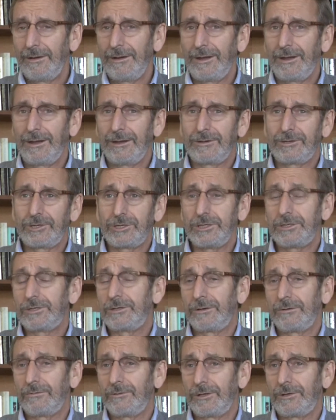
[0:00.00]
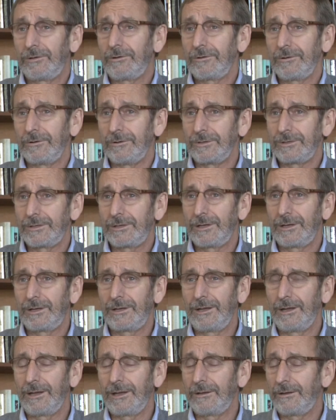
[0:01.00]
and she's with hers,
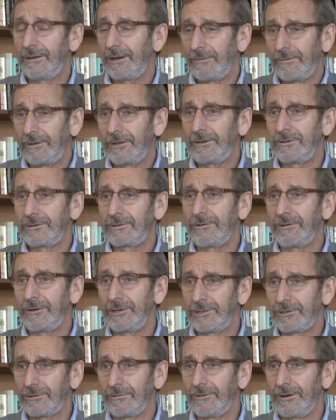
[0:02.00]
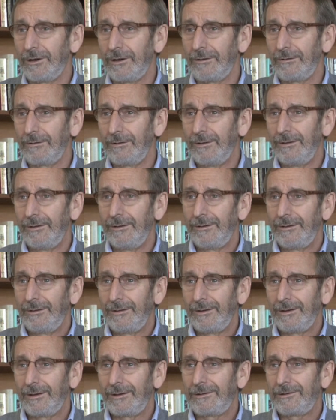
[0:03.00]
that, and everything's going so well,
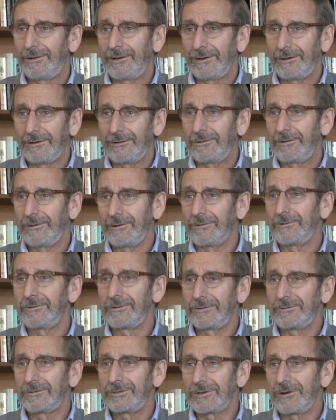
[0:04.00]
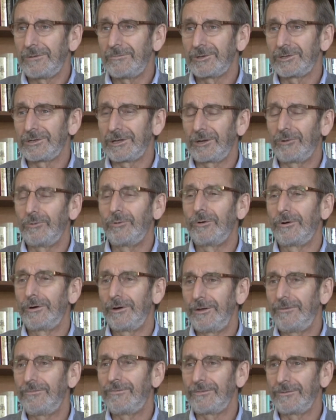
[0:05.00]
that, you know, it was almost like
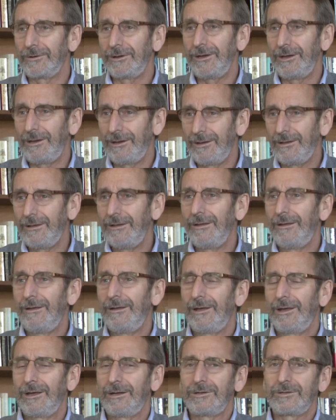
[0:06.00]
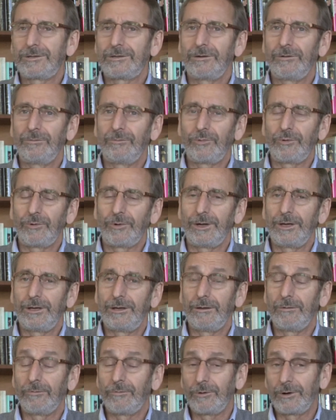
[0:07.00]
worry-free at a certain point,
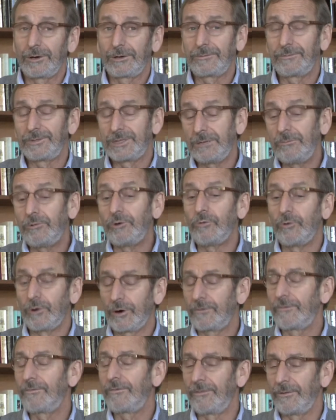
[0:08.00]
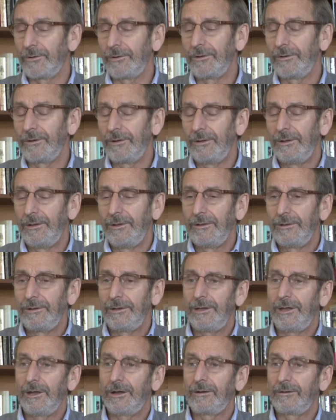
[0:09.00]
and it seemed to work for
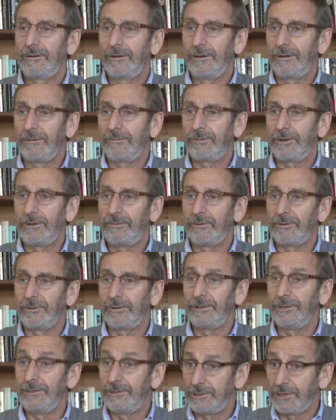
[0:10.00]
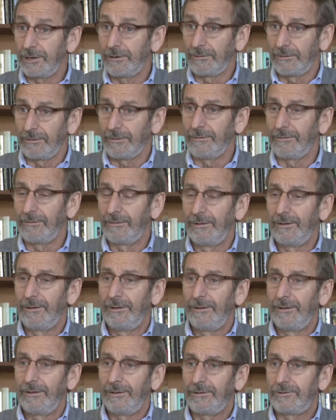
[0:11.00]
the young people in general,
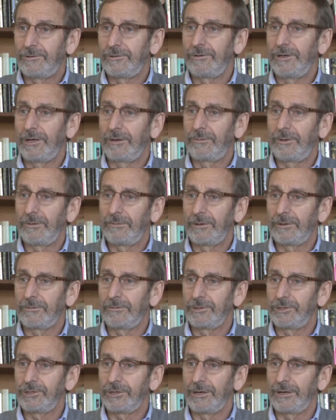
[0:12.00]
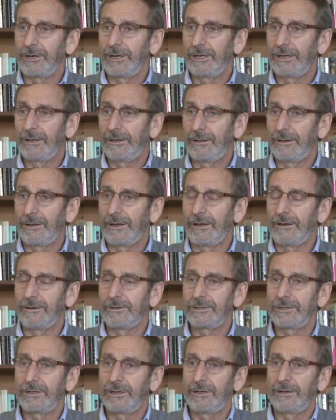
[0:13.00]
the two young people that were sharing the
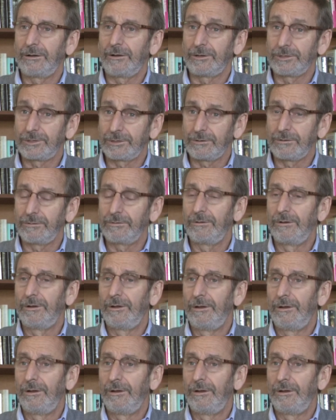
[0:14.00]
house, and also